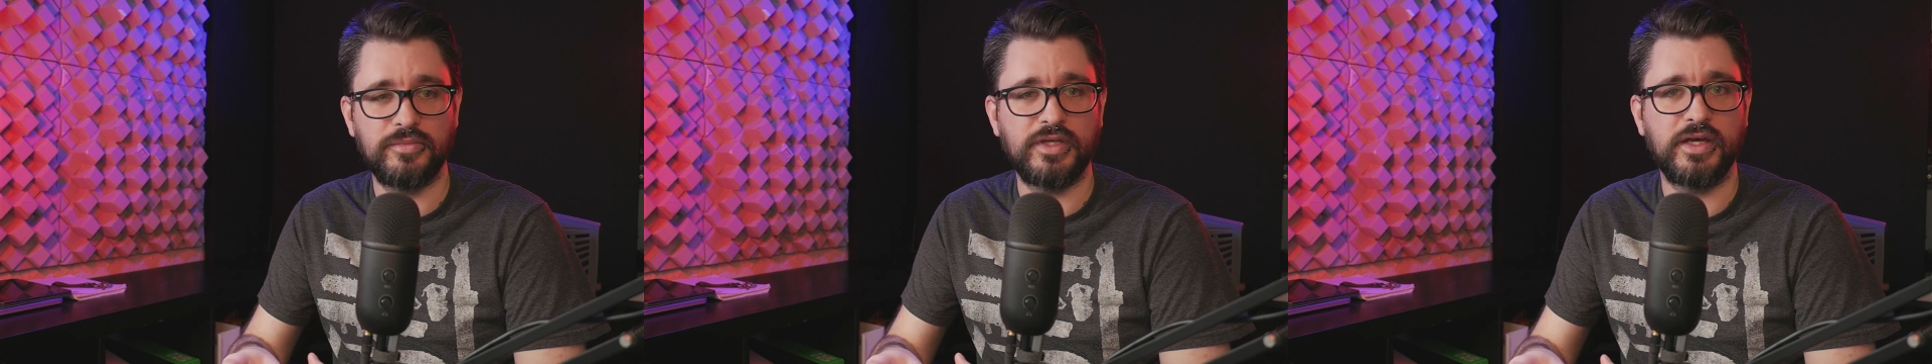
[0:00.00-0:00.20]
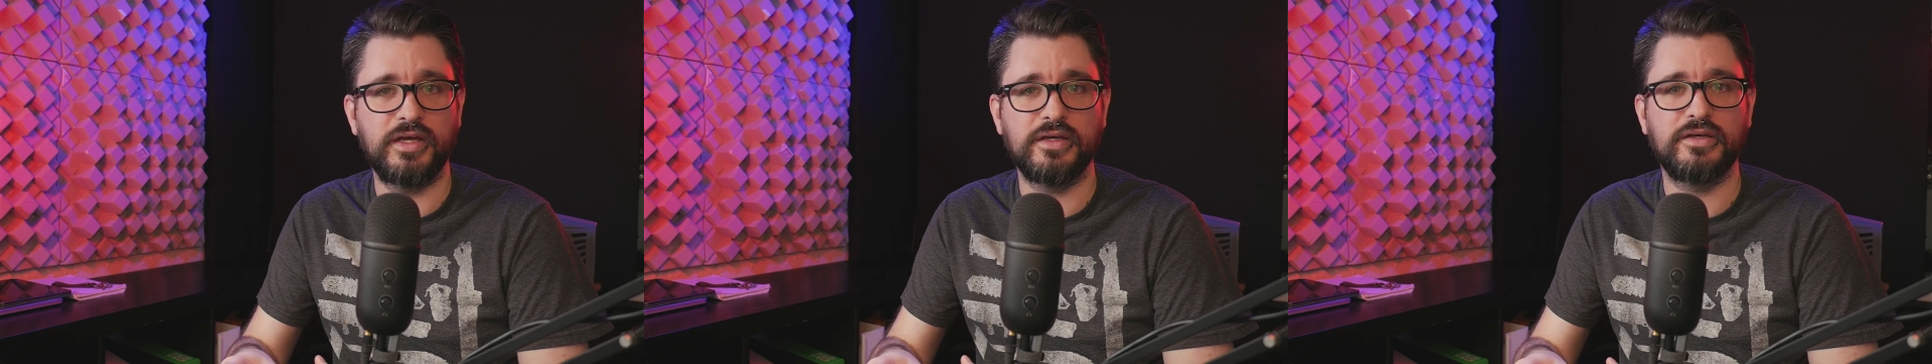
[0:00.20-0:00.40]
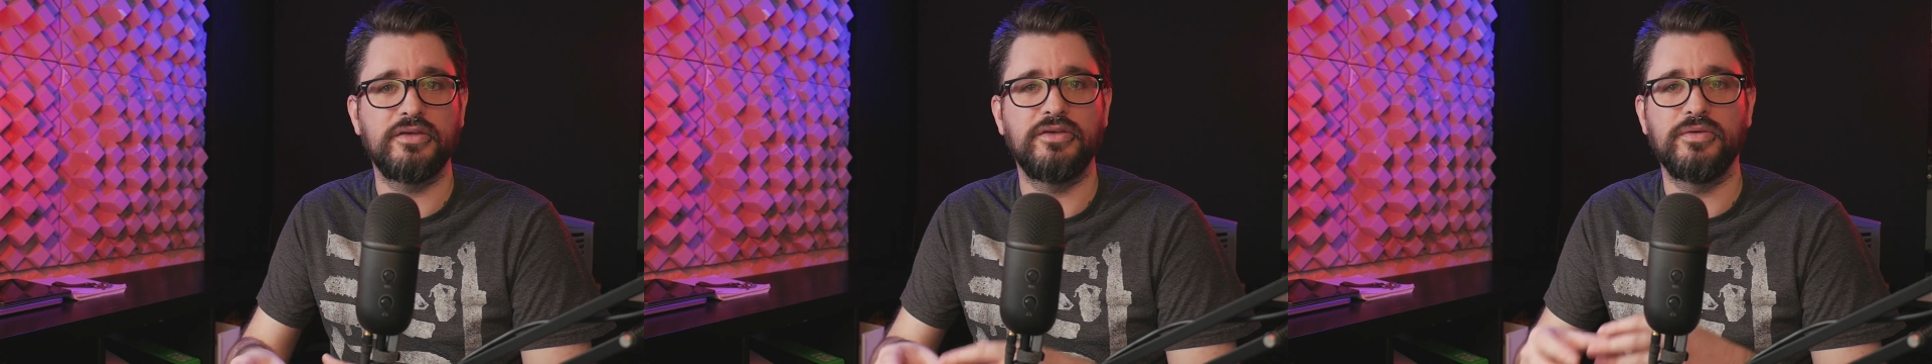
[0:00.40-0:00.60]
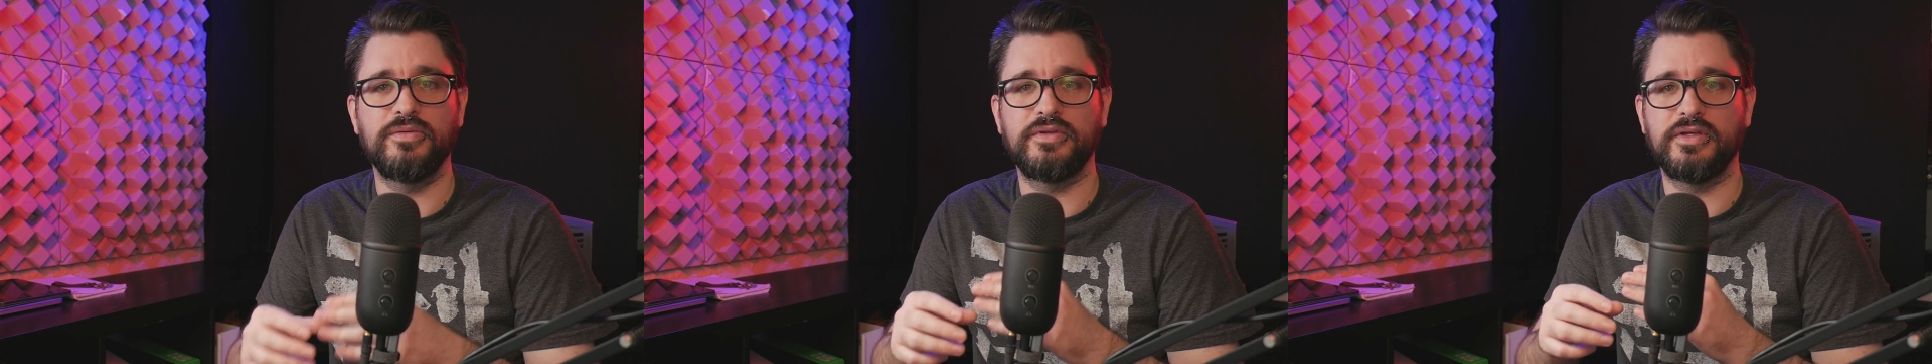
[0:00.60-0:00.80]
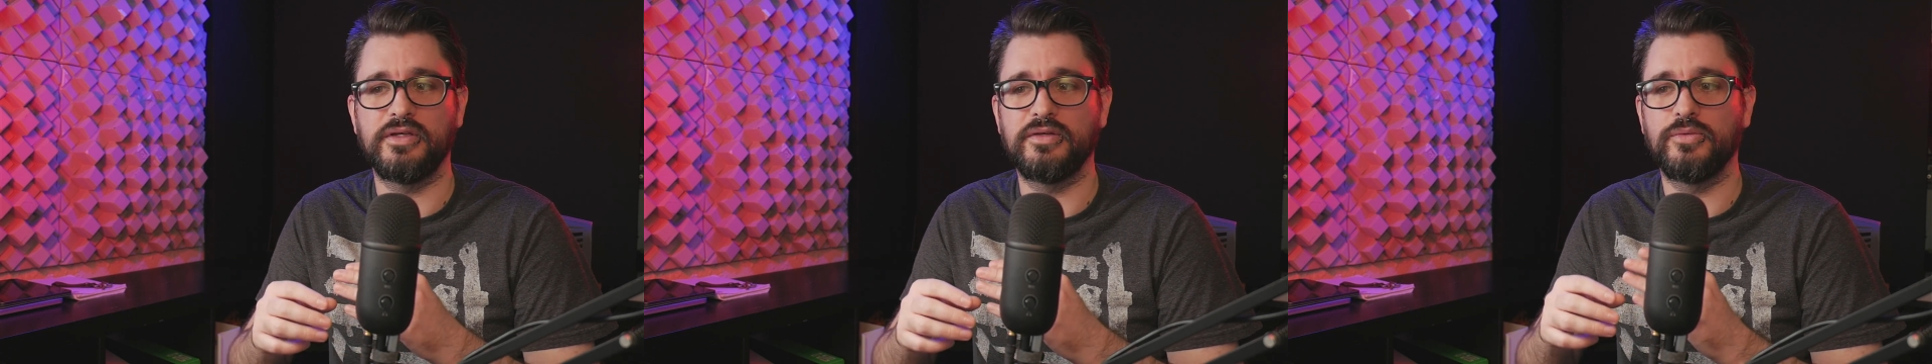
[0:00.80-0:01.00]
Deck,
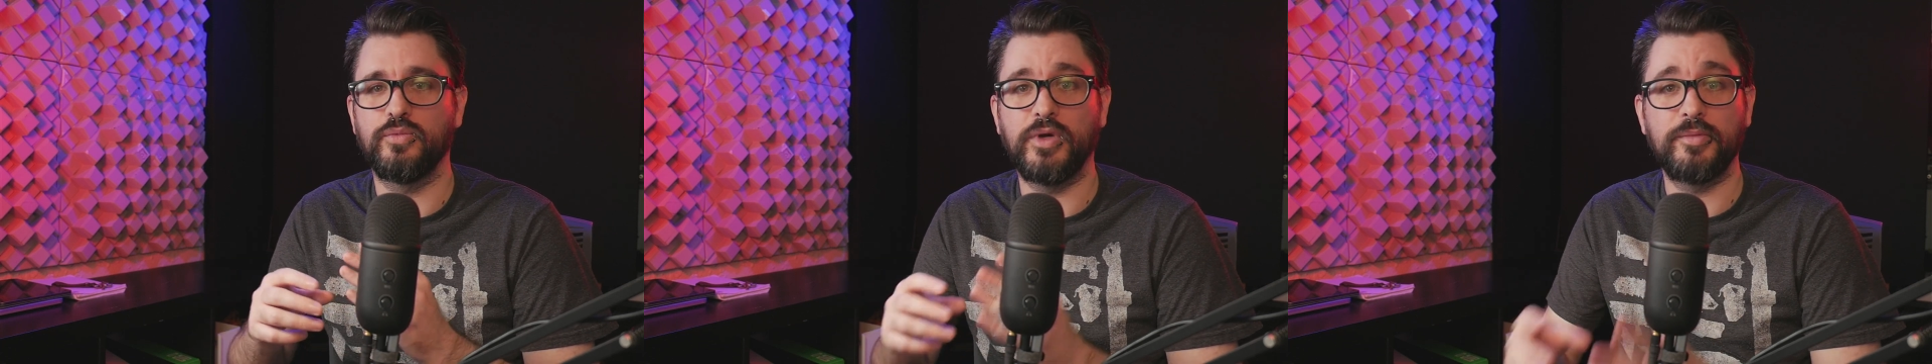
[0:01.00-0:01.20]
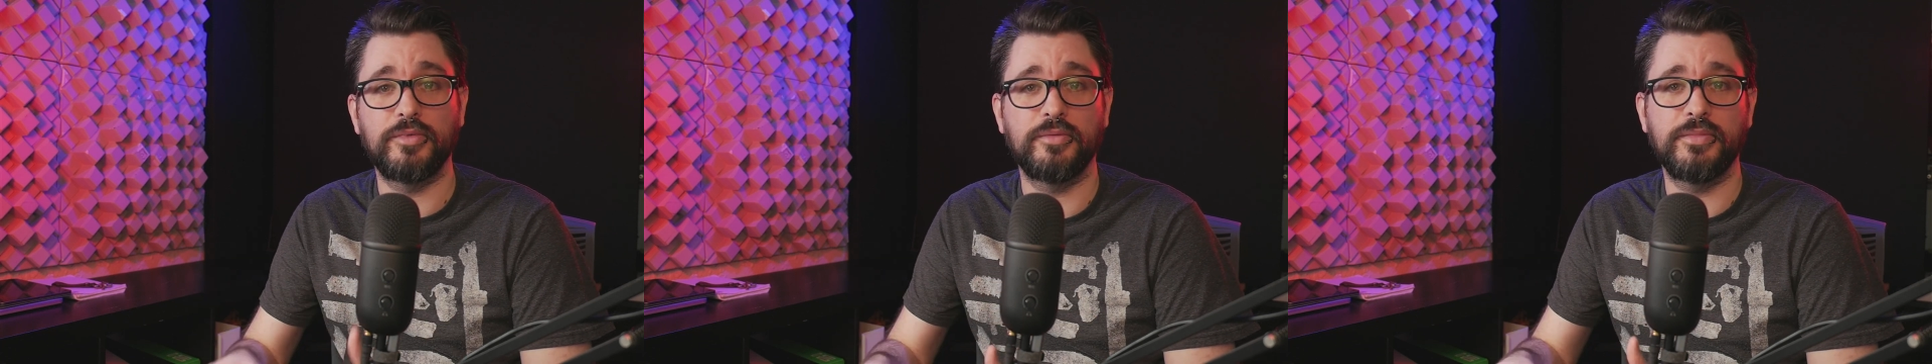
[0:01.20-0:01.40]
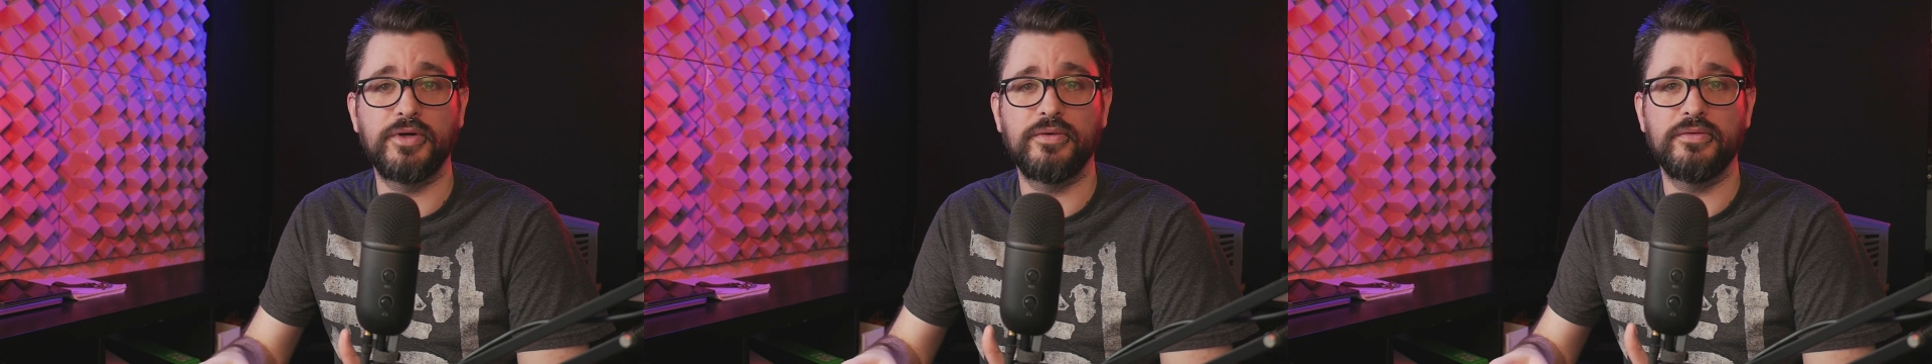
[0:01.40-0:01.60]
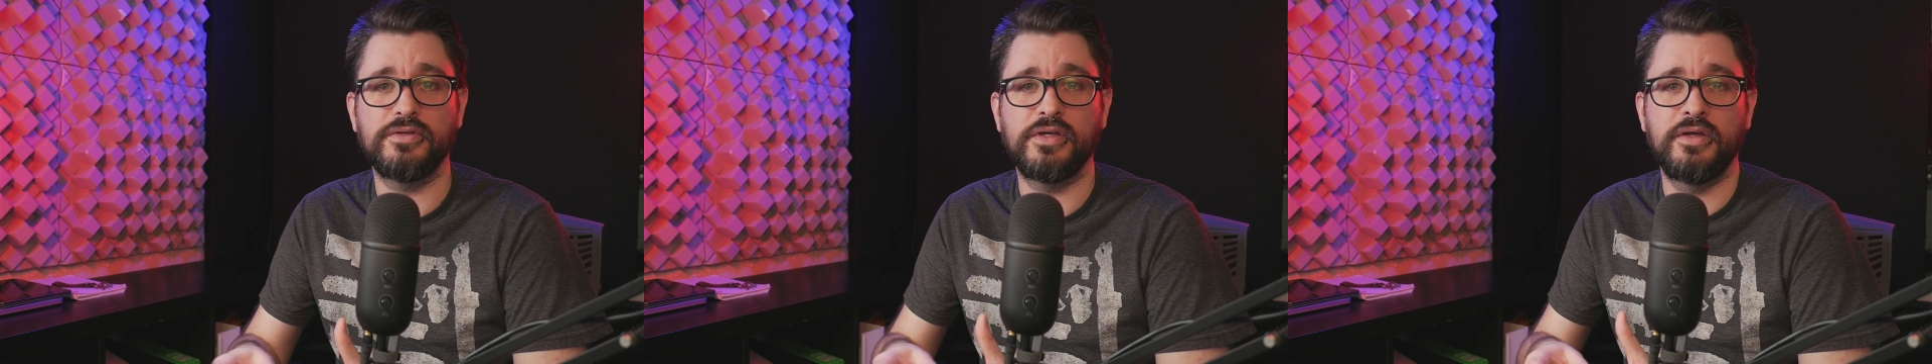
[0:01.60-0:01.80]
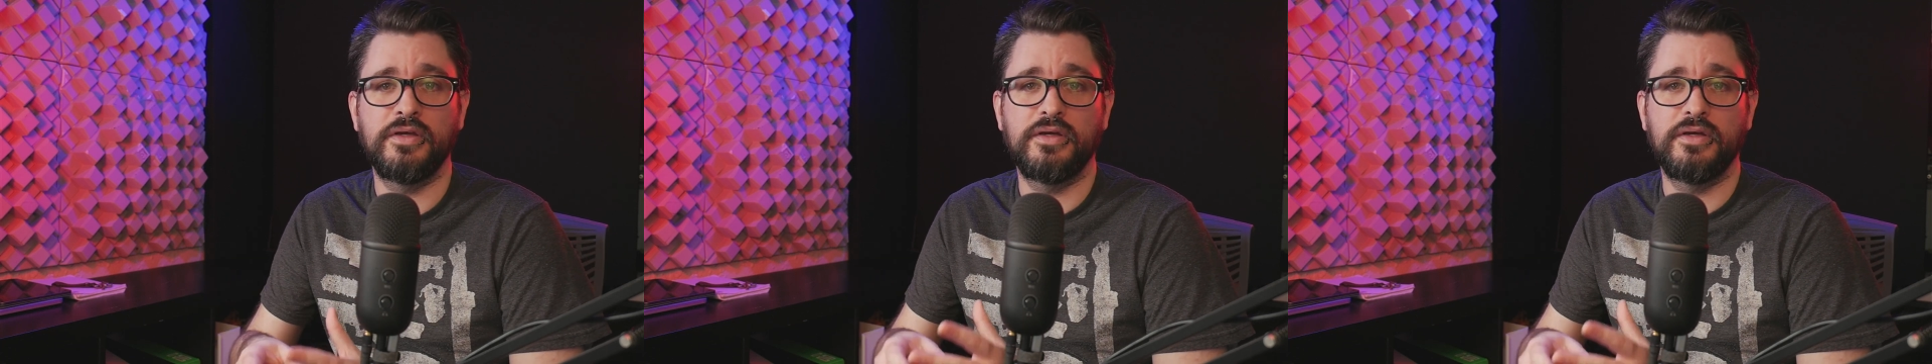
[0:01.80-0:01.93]
using web remote.